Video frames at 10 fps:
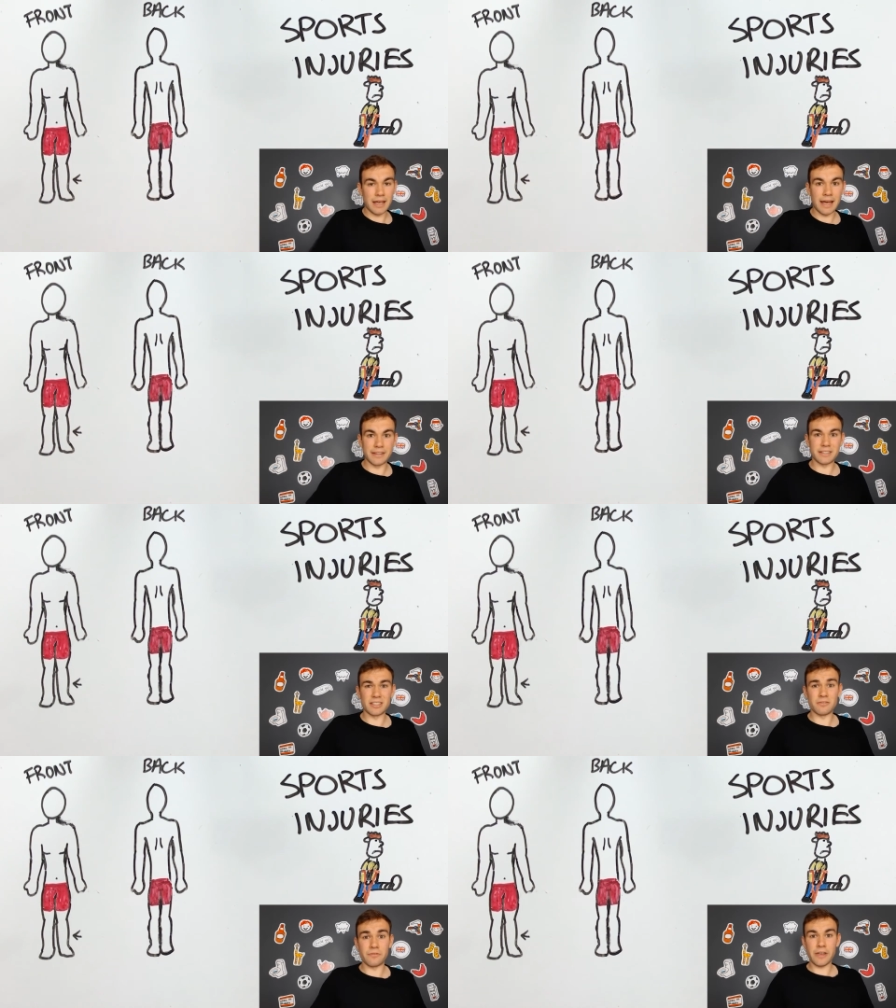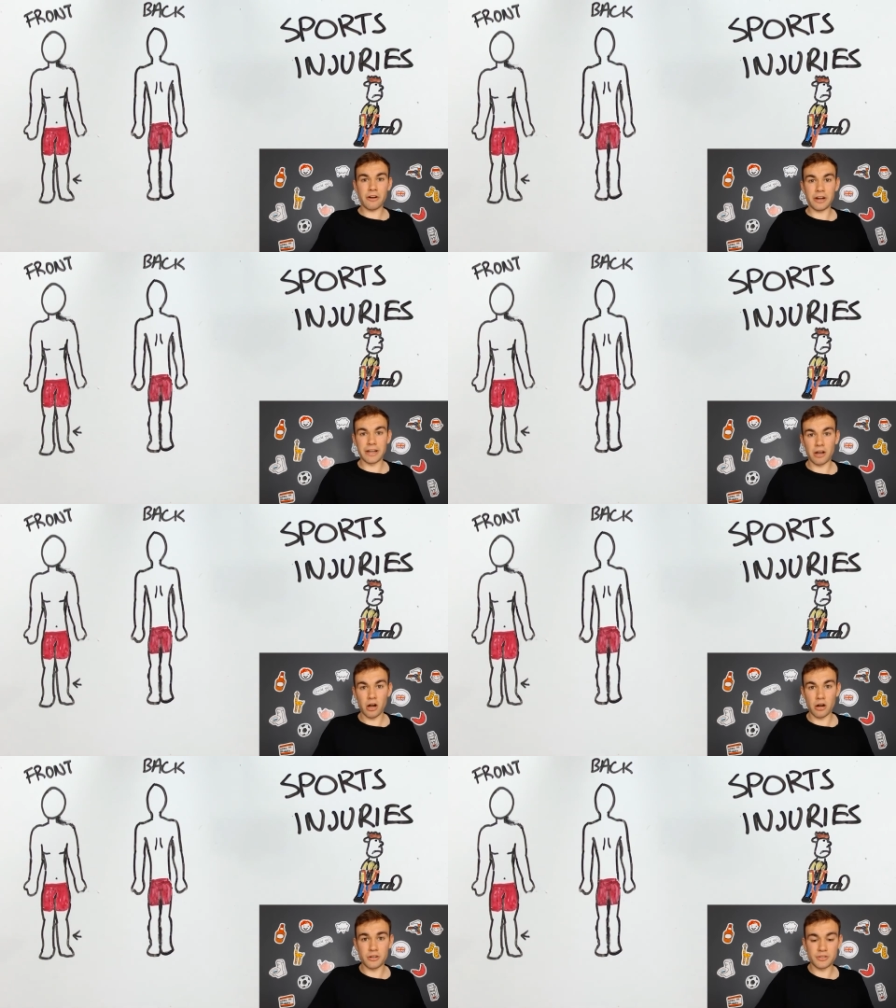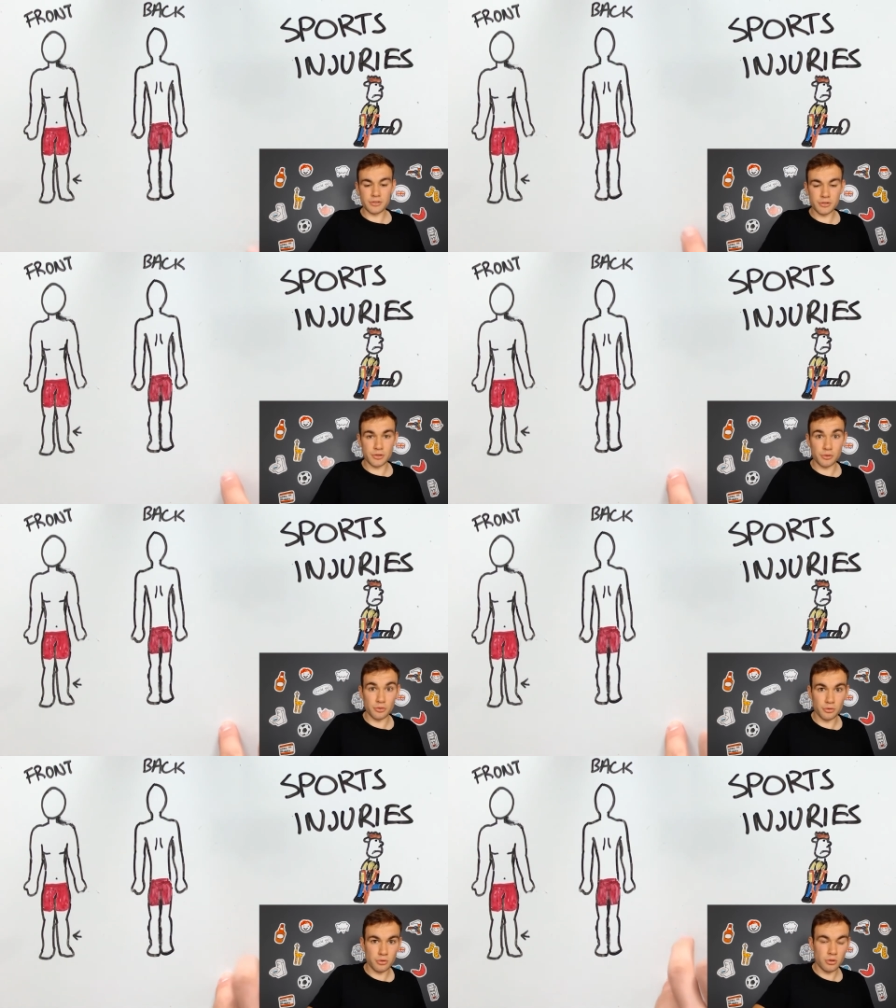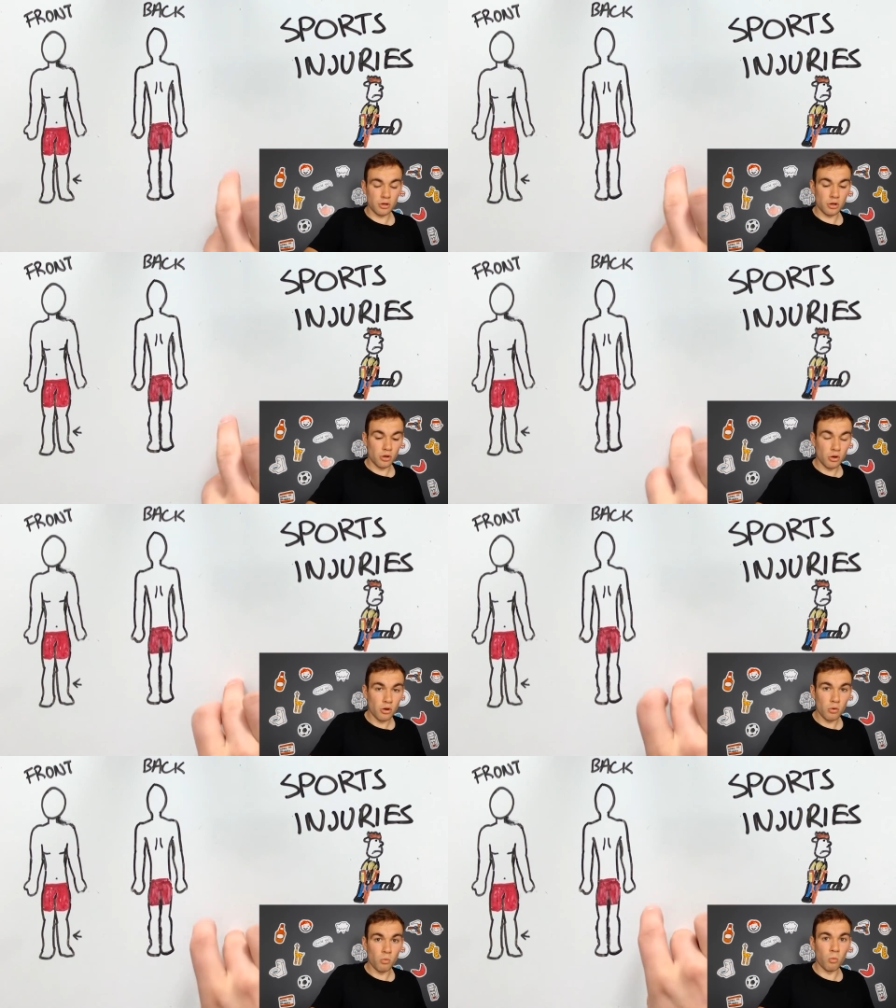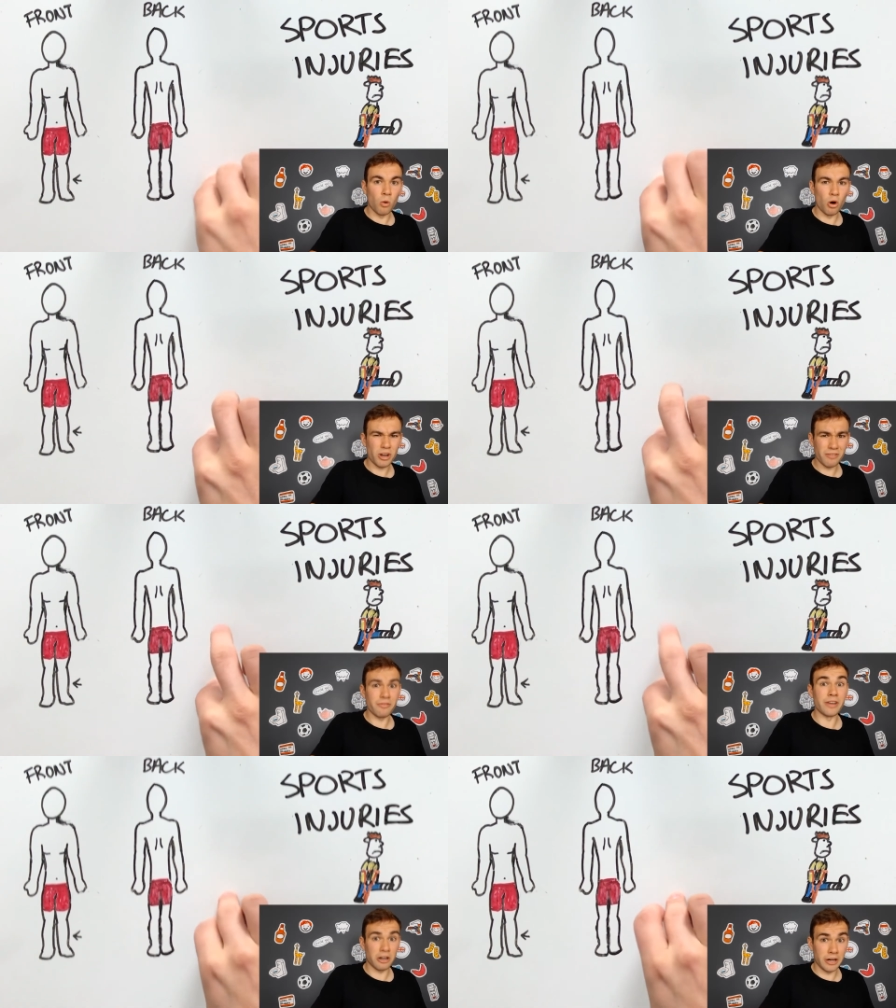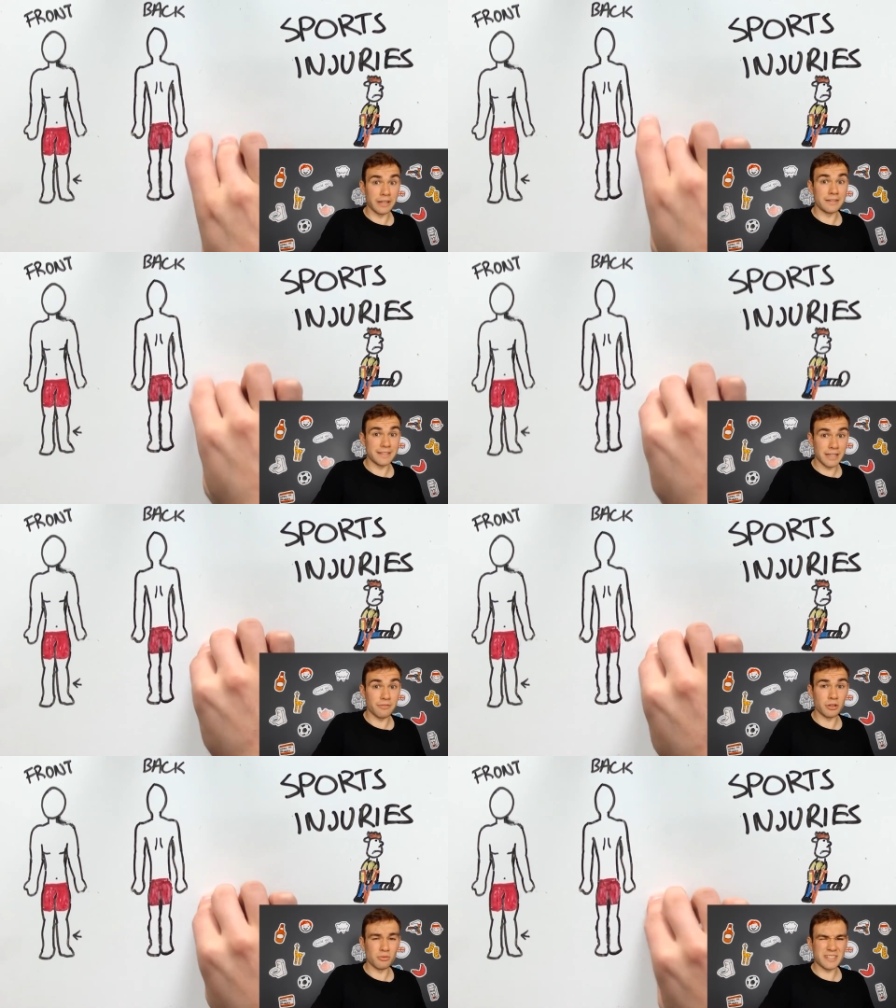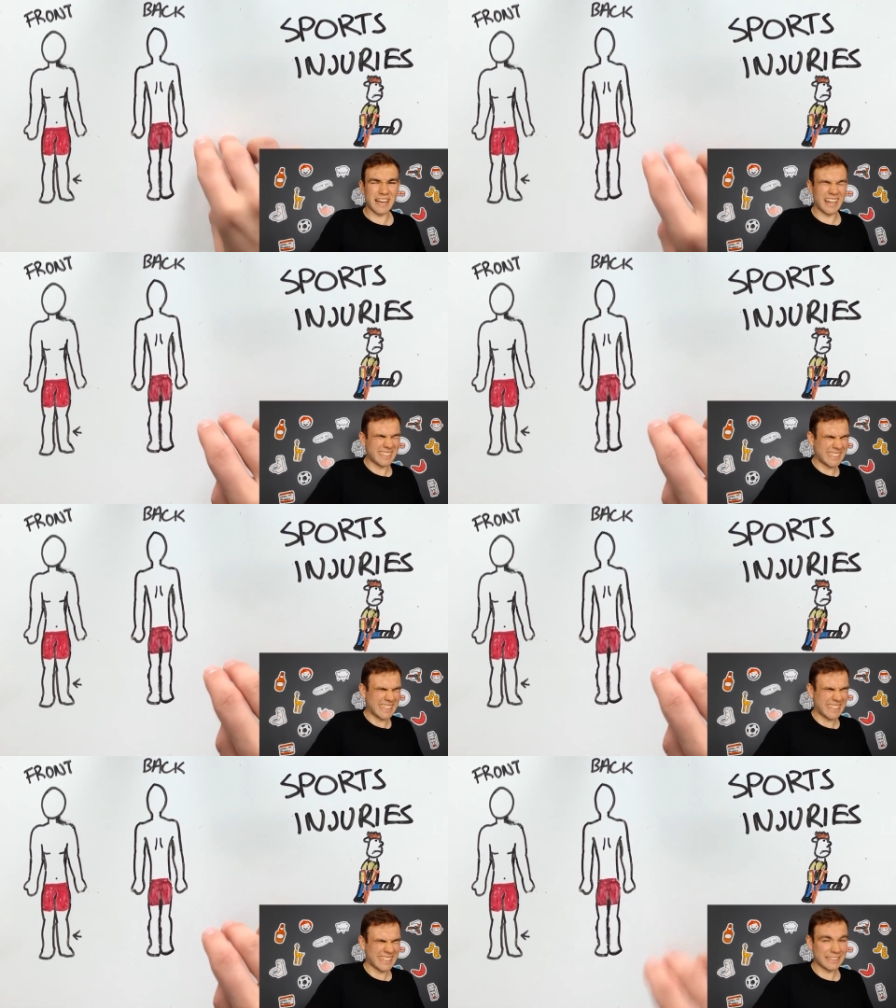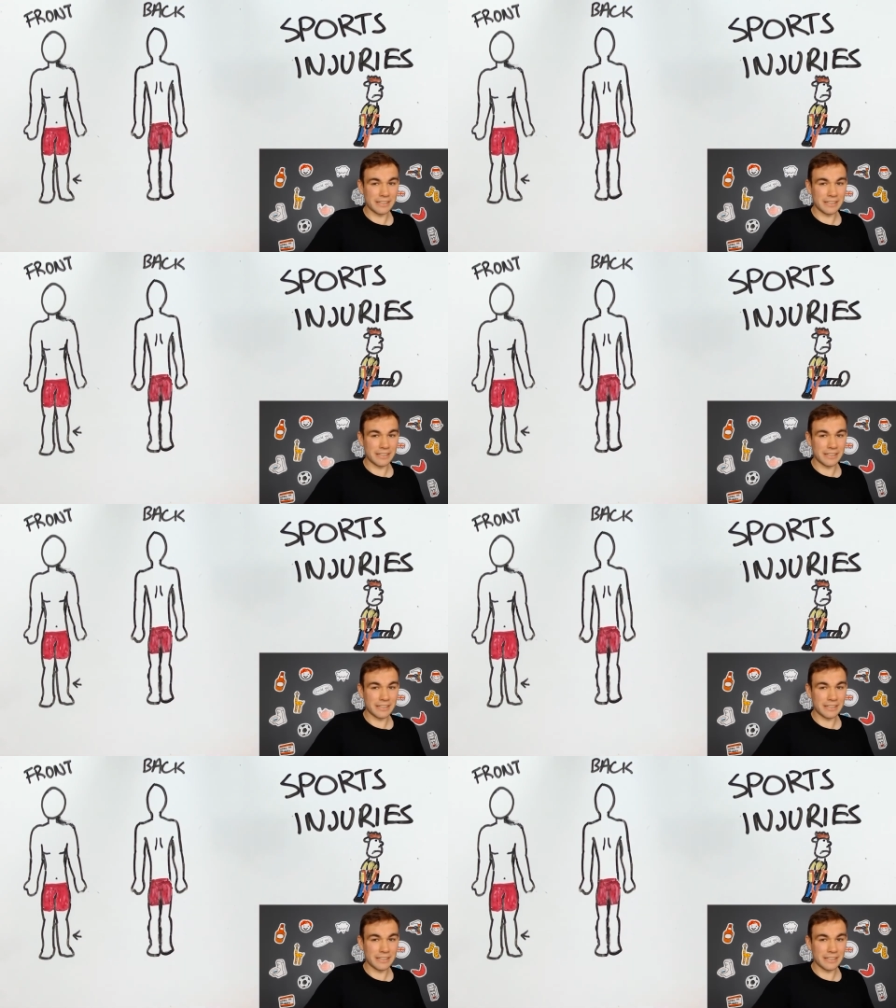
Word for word: and it is very hard to walk, very difficult and ah,